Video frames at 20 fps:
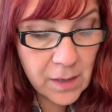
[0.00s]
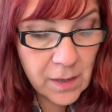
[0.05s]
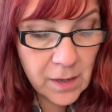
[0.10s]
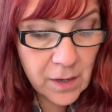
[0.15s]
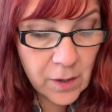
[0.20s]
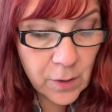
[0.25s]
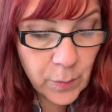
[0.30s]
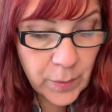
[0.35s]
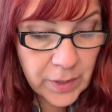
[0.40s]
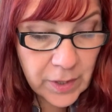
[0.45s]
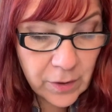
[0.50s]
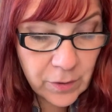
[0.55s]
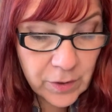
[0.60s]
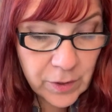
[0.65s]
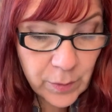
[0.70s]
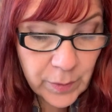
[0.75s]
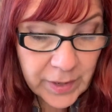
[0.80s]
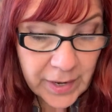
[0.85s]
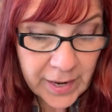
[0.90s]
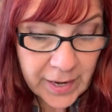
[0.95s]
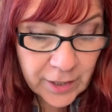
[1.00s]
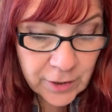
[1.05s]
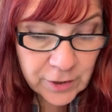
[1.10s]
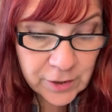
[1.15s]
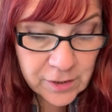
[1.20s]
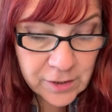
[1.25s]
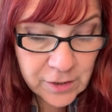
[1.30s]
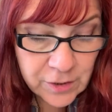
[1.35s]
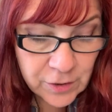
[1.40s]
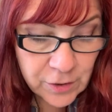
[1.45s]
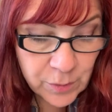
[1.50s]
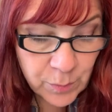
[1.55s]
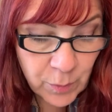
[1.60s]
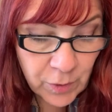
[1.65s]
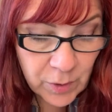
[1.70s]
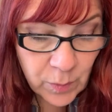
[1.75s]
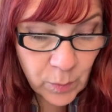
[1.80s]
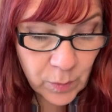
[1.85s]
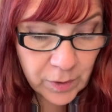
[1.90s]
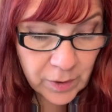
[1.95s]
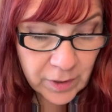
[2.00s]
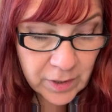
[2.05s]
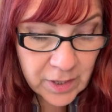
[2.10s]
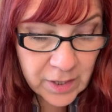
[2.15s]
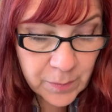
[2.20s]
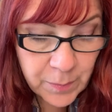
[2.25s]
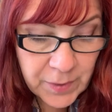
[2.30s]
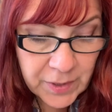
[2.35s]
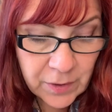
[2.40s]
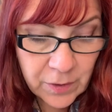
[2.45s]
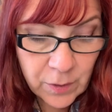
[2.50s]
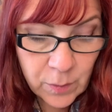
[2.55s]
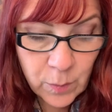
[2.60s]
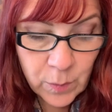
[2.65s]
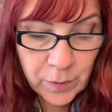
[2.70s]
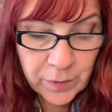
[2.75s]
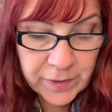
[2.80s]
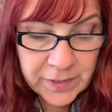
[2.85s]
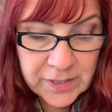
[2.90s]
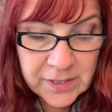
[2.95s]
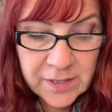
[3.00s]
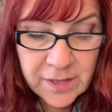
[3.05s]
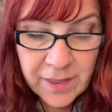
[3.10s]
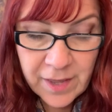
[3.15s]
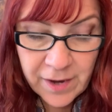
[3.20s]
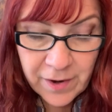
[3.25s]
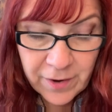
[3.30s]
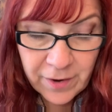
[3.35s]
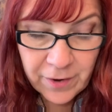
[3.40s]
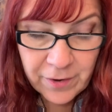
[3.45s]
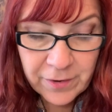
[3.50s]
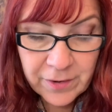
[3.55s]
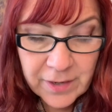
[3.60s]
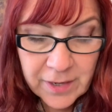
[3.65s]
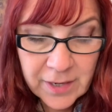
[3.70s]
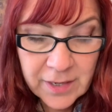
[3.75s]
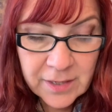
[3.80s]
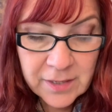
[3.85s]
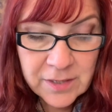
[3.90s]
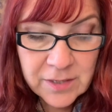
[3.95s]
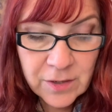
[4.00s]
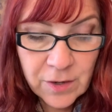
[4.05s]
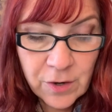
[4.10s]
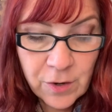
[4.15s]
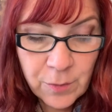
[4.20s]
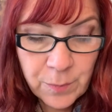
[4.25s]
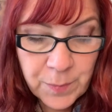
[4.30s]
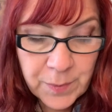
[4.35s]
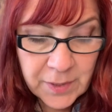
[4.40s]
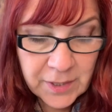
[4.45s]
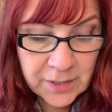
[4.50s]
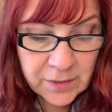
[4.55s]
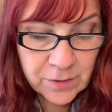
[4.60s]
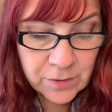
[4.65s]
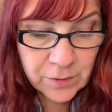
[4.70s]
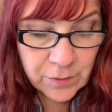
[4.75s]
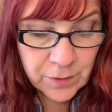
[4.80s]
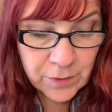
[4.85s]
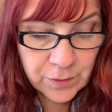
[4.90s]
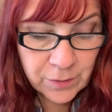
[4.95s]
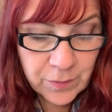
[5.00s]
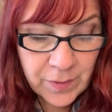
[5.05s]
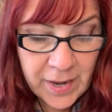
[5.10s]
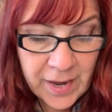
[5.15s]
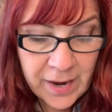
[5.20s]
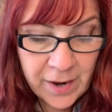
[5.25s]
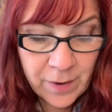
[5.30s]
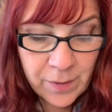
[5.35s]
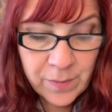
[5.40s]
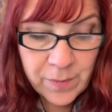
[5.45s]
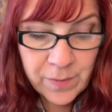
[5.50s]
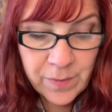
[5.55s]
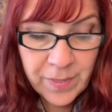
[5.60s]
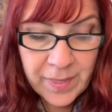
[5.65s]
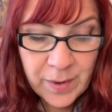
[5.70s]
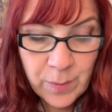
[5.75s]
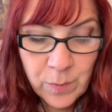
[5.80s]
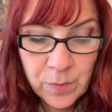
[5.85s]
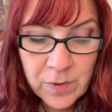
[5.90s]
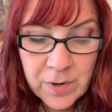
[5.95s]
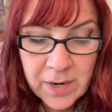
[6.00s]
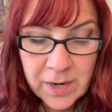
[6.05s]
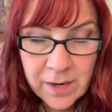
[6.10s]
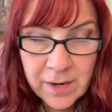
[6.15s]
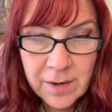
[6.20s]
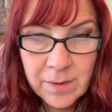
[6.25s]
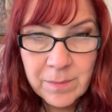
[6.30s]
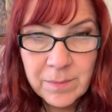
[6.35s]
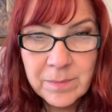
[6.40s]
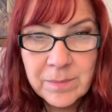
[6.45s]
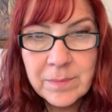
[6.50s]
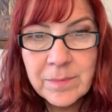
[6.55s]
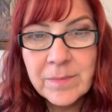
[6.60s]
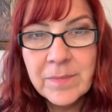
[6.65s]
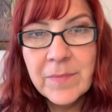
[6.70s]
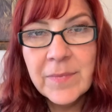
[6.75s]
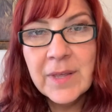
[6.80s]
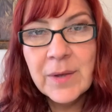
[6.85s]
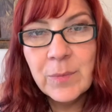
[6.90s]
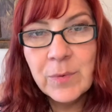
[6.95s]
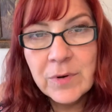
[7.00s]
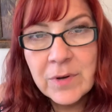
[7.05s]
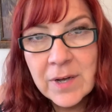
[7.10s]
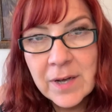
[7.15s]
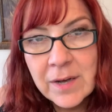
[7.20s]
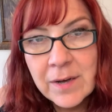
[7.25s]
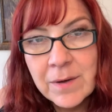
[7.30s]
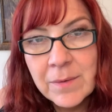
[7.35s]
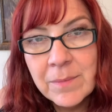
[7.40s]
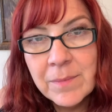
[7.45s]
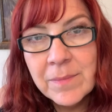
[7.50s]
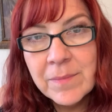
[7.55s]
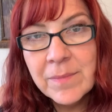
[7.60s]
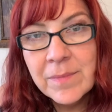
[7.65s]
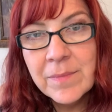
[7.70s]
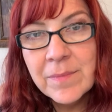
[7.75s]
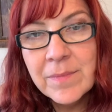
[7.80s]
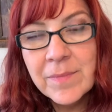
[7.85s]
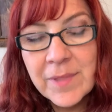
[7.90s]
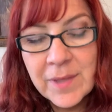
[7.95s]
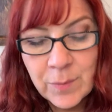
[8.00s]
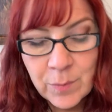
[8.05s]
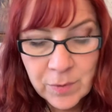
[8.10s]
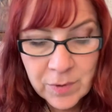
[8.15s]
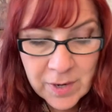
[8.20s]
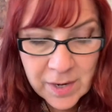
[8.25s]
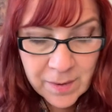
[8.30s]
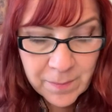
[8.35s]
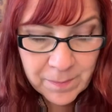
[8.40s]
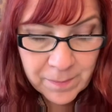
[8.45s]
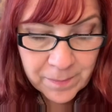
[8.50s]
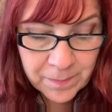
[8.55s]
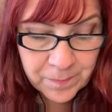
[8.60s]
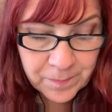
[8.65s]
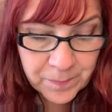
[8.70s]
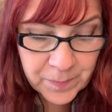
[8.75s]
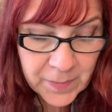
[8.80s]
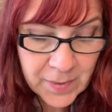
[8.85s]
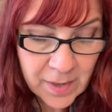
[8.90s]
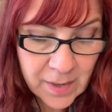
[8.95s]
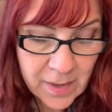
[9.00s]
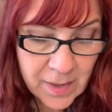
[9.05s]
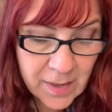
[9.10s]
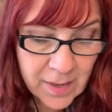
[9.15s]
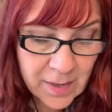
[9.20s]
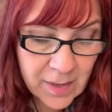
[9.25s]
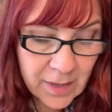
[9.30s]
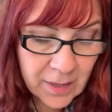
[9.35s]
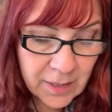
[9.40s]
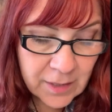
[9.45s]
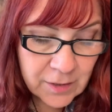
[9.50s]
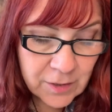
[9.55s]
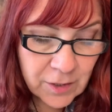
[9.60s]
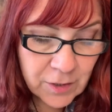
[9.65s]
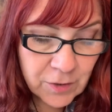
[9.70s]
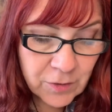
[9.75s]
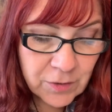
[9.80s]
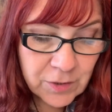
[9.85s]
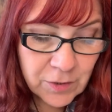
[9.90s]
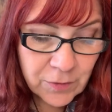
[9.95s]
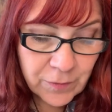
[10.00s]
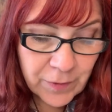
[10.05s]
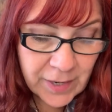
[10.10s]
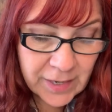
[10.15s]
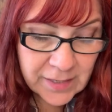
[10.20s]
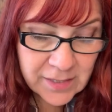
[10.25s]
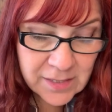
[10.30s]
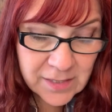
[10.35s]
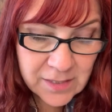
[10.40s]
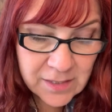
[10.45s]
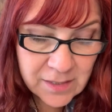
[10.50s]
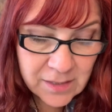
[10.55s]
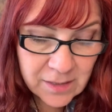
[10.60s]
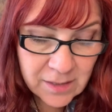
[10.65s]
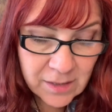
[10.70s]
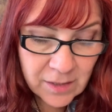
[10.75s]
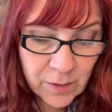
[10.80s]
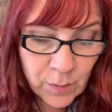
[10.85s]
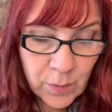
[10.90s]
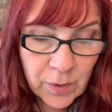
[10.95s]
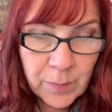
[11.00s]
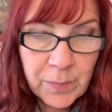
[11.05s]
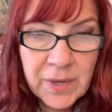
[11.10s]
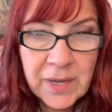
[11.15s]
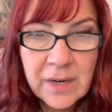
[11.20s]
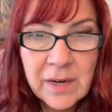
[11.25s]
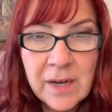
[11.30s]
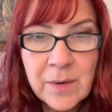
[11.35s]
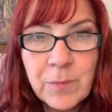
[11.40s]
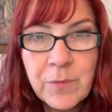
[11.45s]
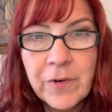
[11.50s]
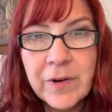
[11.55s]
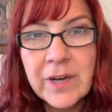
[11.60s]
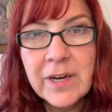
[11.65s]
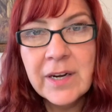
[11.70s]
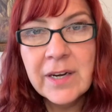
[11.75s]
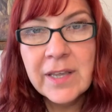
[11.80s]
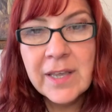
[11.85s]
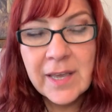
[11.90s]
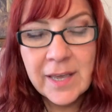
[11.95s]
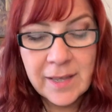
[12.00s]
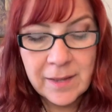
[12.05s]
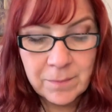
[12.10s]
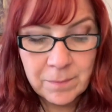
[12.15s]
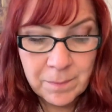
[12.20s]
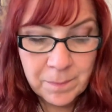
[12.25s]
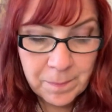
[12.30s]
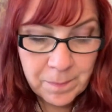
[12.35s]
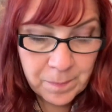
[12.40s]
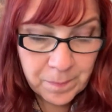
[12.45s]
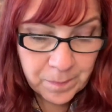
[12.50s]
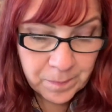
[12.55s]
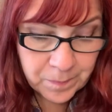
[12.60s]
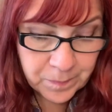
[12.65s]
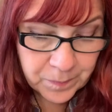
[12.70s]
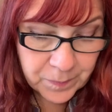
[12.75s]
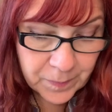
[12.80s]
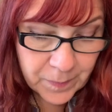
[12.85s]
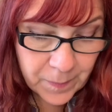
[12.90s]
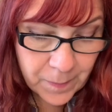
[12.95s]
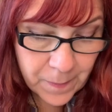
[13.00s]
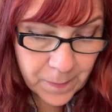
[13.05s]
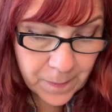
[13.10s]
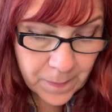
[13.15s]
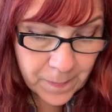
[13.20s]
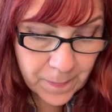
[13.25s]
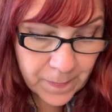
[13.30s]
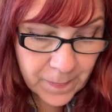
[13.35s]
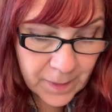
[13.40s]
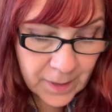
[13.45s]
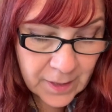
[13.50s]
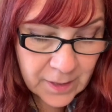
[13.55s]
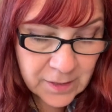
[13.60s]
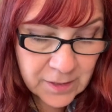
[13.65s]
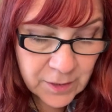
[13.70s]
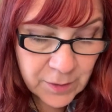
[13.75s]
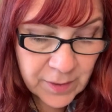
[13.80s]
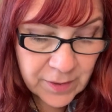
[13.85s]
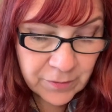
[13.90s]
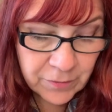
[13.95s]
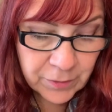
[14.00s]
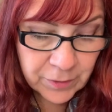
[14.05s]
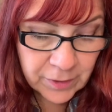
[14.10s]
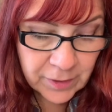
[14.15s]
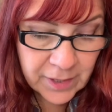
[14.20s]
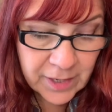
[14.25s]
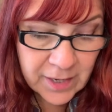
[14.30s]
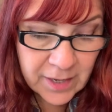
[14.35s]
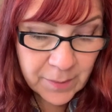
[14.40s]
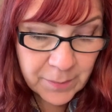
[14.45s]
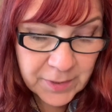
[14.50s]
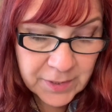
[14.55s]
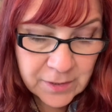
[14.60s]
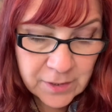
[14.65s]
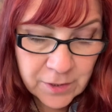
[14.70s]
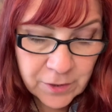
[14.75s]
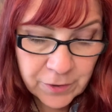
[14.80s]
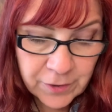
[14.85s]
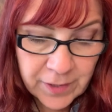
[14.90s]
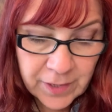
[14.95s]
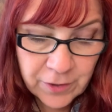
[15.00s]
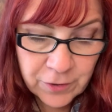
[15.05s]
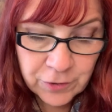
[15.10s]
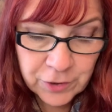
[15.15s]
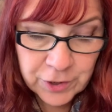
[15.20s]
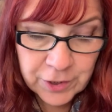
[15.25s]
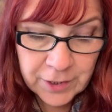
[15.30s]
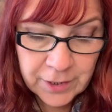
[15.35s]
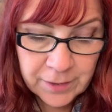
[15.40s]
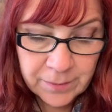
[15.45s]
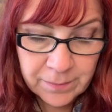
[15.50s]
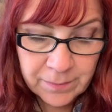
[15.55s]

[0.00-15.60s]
We know you are anxious to do more work, but no worries there. It is opening to you now. They will come. They will come. They will come. Continue to rest. You are being upgraded again as you have really come into your energy.